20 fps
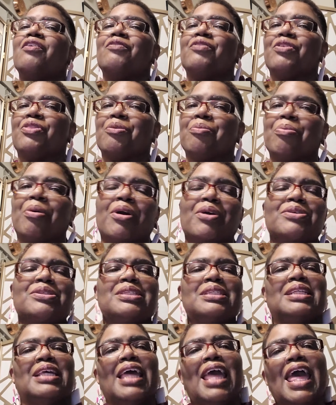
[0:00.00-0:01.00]
for the
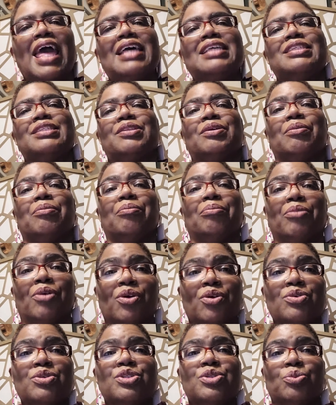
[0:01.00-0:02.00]
person that has the
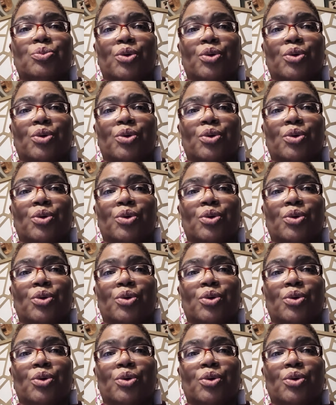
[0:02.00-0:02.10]
most